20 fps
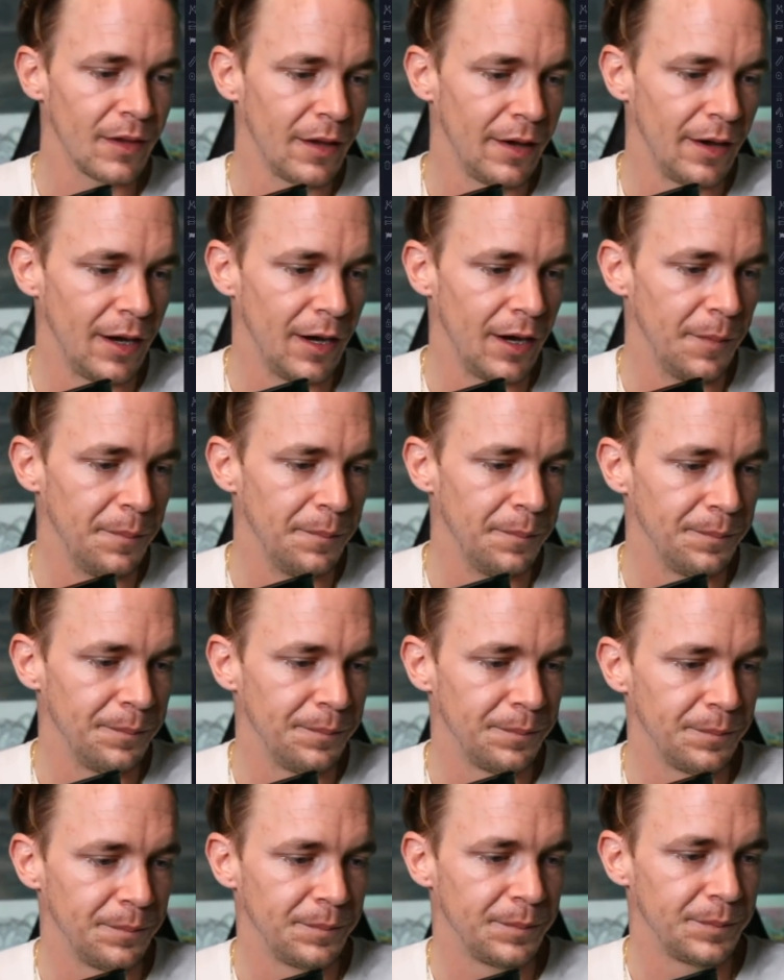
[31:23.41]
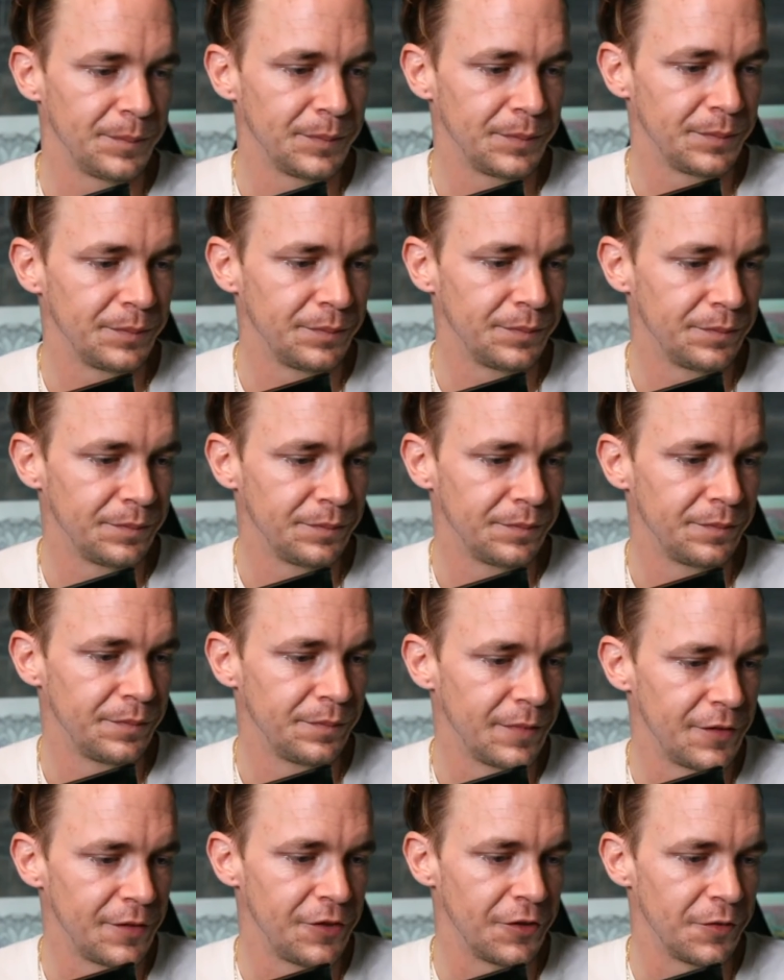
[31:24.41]

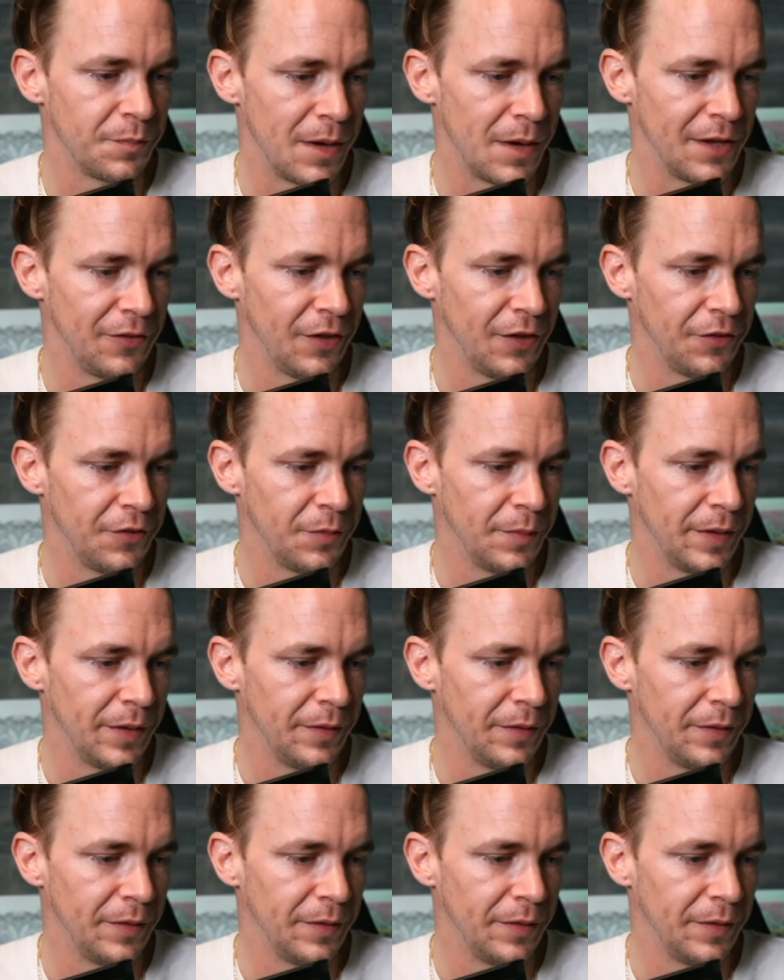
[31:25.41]
It's just my sentiment.